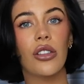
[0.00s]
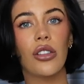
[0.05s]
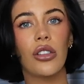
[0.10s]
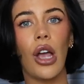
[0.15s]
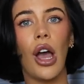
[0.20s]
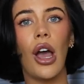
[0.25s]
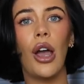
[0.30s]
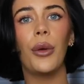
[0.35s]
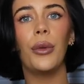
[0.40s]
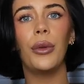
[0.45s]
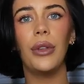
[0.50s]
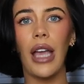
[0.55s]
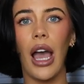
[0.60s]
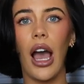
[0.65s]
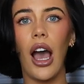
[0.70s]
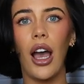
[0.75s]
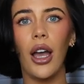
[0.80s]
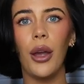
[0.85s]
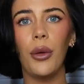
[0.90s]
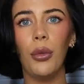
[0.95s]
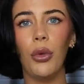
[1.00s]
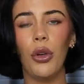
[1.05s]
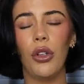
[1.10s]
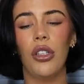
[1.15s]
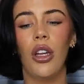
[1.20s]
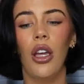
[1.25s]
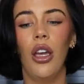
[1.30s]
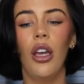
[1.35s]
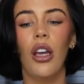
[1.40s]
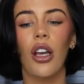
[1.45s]
So yeah, I
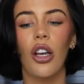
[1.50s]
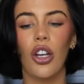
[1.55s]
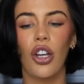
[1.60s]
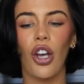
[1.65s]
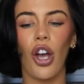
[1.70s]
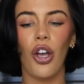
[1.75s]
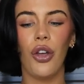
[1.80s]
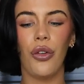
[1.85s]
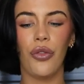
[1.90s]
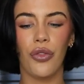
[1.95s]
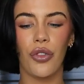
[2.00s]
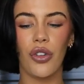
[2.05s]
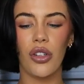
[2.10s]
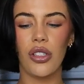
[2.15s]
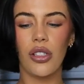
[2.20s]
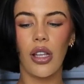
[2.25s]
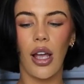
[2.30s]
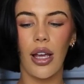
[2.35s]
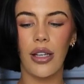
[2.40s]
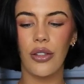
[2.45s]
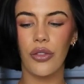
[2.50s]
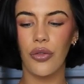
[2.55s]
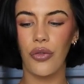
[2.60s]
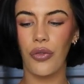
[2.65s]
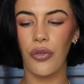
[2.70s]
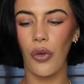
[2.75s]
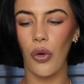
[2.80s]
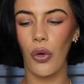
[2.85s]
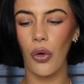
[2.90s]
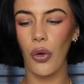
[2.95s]
would go for a size
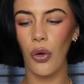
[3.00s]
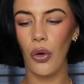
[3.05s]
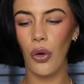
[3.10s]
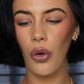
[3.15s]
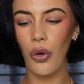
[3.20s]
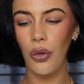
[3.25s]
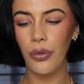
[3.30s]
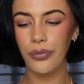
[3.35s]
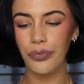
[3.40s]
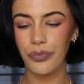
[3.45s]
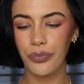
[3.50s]
four.